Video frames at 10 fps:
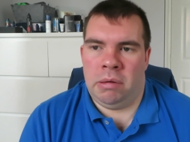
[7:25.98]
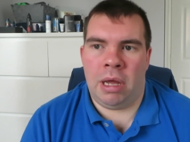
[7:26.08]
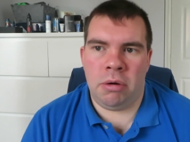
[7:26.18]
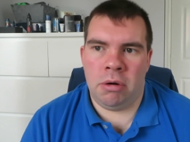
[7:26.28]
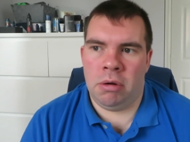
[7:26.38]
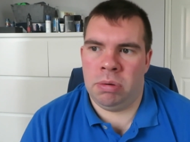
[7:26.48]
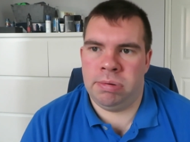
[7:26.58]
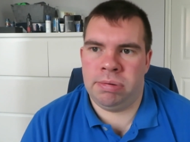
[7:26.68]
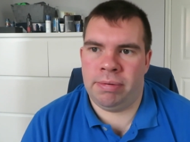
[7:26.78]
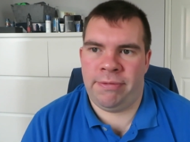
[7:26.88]
I don't know,
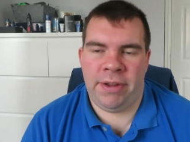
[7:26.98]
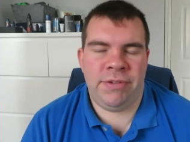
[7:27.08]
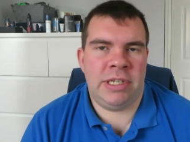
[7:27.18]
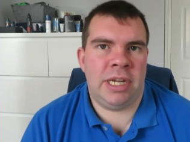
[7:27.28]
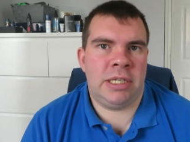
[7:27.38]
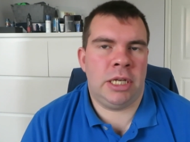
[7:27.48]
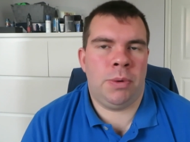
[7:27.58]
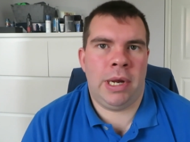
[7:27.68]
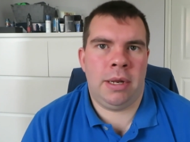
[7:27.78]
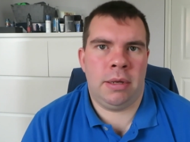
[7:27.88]
50, 60
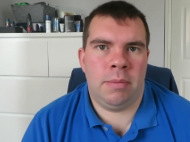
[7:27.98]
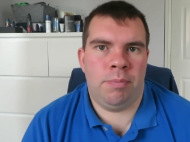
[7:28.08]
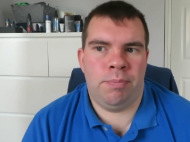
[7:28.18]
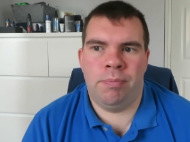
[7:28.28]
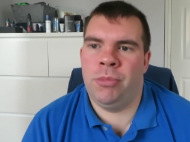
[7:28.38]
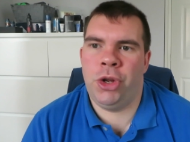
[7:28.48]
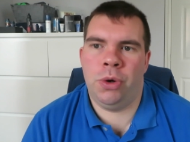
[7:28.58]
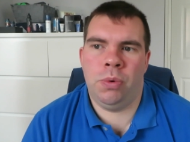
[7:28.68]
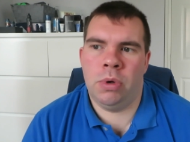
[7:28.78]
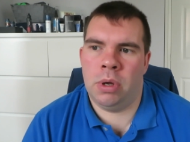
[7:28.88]
quid, new.